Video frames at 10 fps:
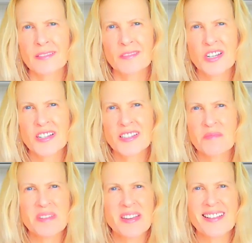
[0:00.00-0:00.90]
which ends
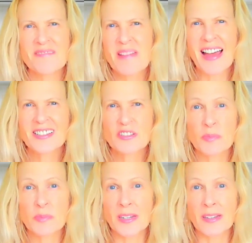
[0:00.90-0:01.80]
up being a
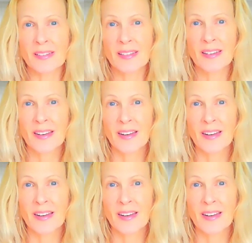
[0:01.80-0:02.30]
masterpiece.